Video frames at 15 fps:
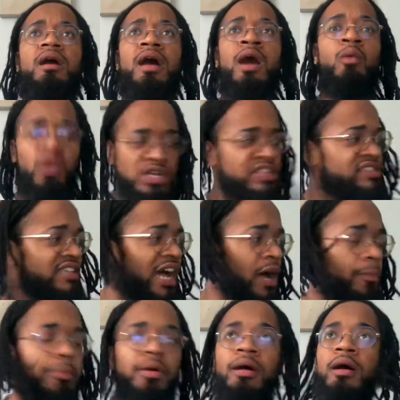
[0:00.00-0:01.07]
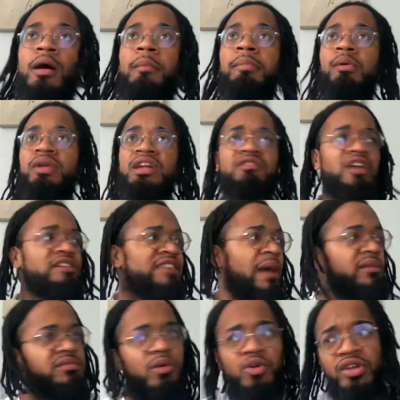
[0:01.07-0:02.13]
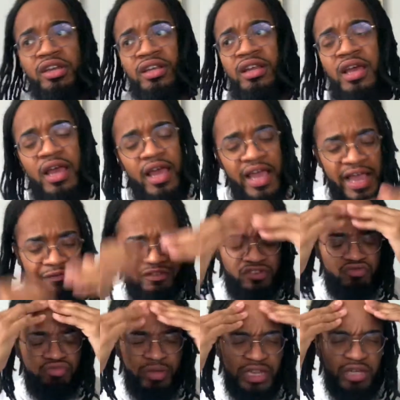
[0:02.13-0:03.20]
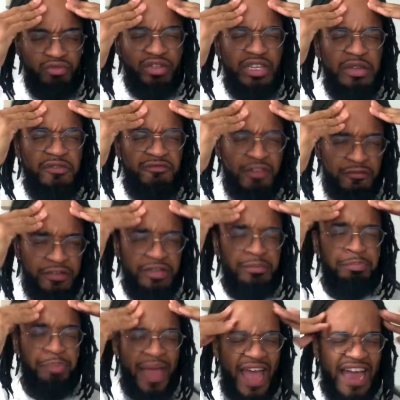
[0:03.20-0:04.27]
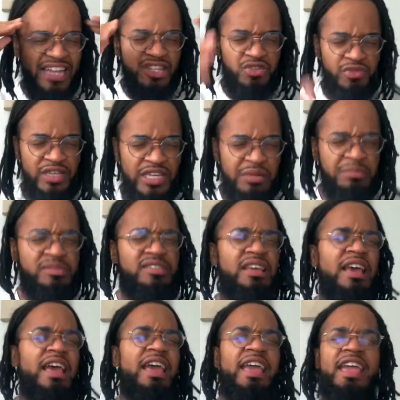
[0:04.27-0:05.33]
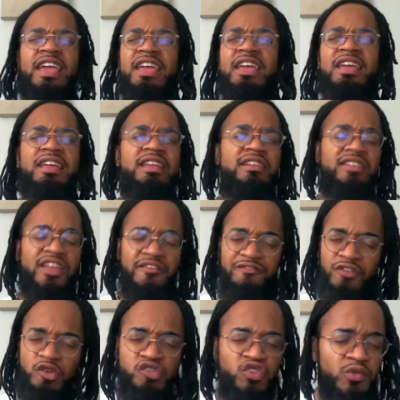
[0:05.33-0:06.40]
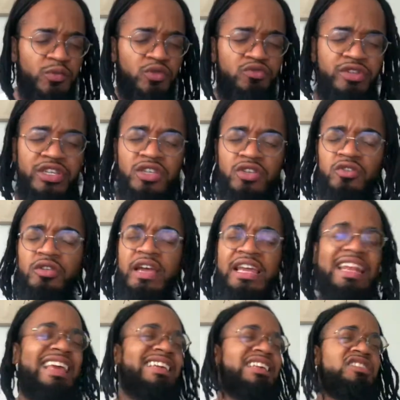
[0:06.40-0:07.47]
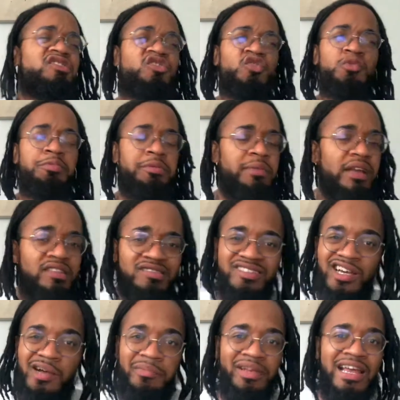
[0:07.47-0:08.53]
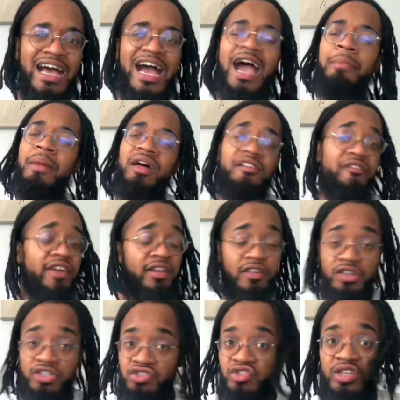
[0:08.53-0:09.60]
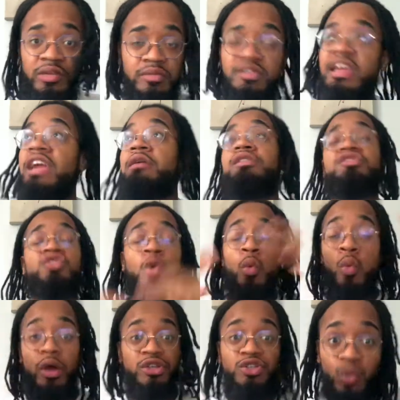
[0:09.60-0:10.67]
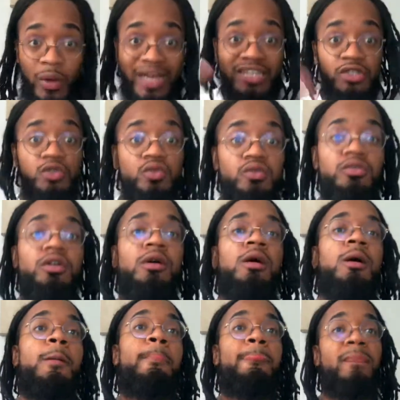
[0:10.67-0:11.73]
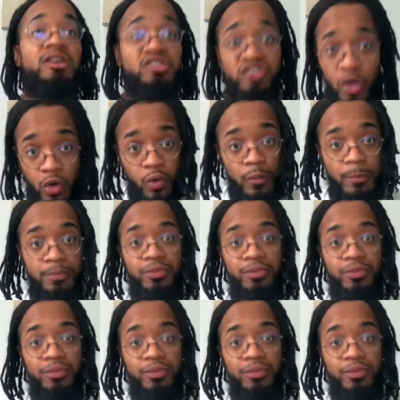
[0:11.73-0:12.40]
want to stop, but whenever I stop smoking, I have these really, really vivid bad dreams, and they feel super real, and I get super messed up, and I'm not a fan of the dreams, Aaron. So what do I do? So